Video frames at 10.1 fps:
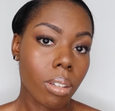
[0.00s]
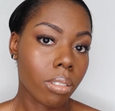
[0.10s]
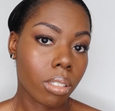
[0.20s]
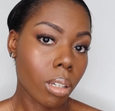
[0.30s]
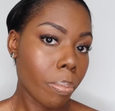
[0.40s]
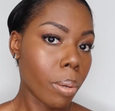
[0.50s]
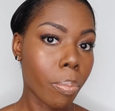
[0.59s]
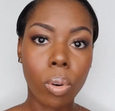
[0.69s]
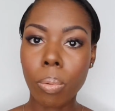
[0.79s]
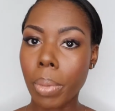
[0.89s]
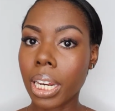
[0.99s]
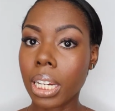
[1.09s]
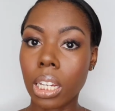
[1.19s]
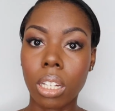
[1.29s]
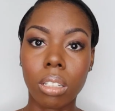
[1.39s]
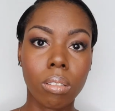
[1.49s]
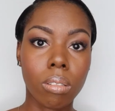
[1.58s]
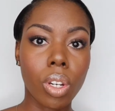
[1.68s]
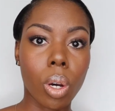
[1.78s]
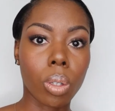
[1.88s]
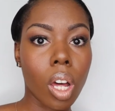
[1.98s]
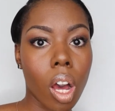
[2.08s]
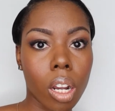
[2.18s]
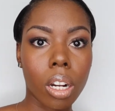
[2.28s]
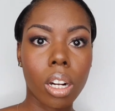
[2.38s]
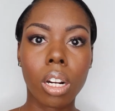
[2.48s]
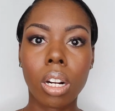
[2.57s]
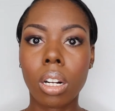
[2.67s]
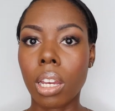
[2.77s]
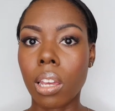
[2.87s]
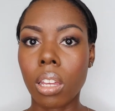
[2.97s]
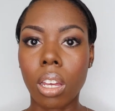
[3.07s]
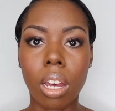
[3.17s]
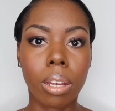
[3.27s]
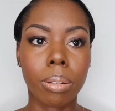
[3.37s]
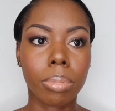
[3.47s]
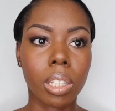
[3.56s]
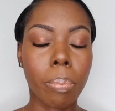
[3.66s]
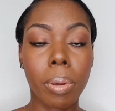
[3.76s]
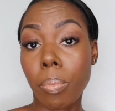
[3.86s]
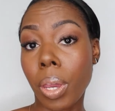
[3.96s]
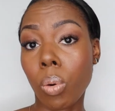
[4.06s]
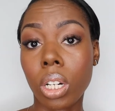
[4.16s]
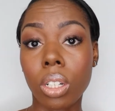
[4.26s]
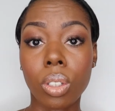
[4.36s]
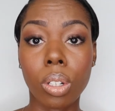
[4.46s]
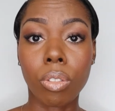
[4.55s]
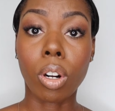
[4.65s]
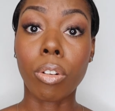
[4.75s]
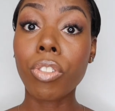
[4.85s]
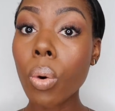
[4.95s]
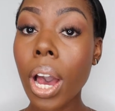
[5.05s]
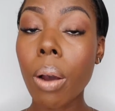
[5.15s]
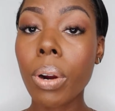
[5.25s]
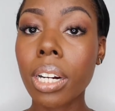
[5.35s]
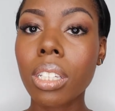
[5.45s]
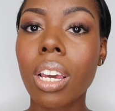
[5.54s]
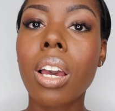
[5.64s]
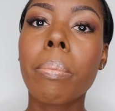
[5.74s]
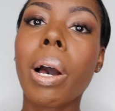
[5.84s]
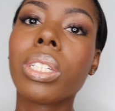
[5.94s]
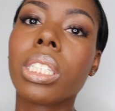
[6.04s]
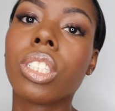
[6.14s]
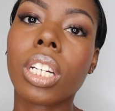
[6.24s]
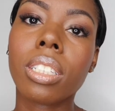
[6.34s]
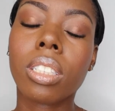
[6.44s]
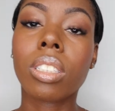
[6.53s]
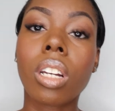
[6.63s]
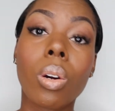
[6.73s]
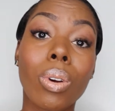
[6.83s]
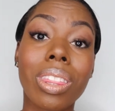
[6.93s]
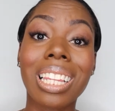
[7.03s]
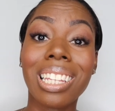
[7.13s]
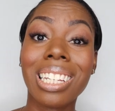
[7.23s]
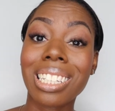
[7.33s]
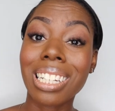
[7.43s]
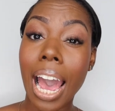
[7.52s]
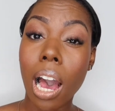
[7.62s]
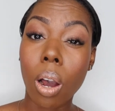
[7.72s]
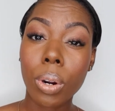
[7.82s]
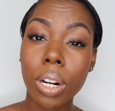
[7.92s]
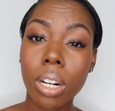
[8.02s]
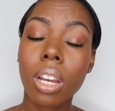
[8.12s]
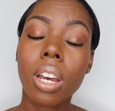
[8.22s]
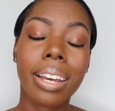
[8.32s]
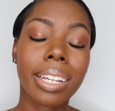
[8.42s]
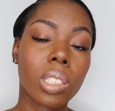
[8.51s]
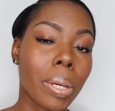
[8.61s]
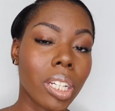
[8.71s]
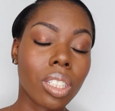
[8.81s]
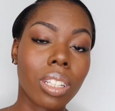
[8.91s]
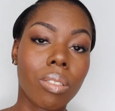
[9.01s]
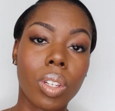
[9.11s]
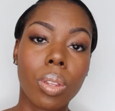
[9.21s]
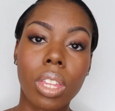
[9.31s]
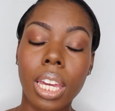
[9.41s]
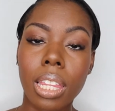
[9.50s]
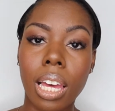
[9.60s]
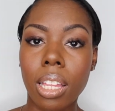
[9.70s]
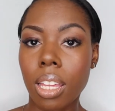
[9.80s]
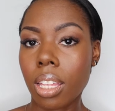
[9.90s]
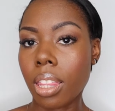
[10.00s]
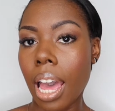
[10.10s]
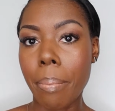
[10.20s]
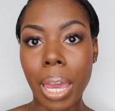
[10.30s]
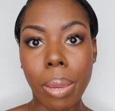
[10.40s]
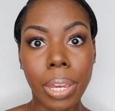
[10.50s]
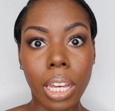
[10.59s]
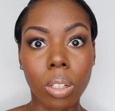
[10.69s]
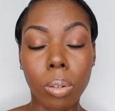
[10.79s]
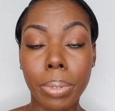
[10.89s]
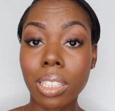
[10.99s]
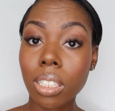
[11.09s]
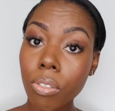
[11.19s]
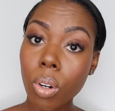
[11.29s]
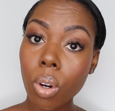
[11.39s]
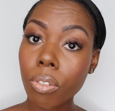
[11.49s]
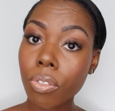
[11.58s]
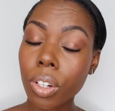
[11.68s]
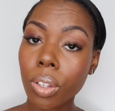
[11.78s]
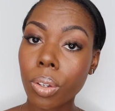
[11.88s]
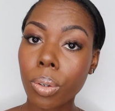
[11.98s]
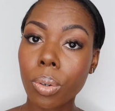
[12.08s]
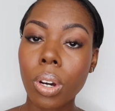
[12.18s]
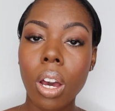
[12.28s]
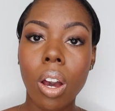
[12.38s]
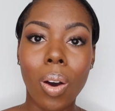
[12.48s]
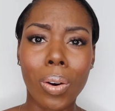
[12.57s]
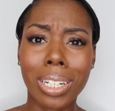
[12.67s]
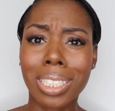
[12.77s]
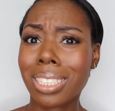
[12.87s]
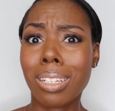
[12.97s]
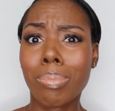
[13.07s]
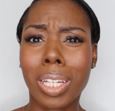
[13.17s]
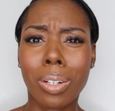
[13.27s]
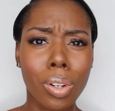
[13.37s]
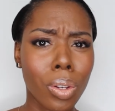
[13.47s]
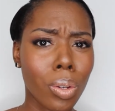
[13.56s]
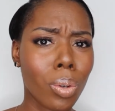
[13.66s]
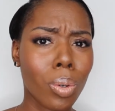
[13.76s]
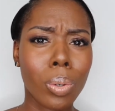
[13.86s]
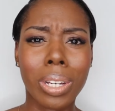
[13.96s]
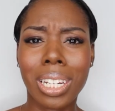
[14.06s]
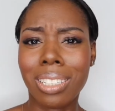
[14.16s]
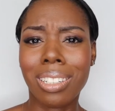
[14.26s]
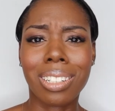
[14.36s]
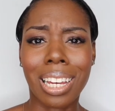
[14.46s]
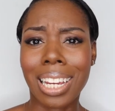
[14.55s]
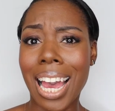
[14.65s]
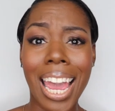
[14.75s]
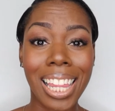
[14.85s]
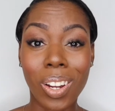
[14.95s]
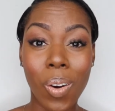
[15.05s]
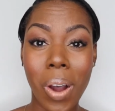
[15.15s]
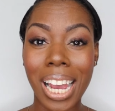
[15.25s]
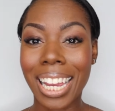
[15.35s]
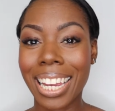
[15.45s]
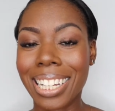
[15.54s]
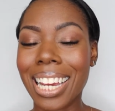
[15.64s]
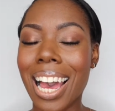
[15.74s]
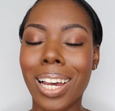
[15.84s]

Some people may need, longer. Some people may want to do it for a few hours. But I would suggest to start with at least an hour, especially if you think that may be a little bit difficult for you or just something new and you're like, I hate the quiet.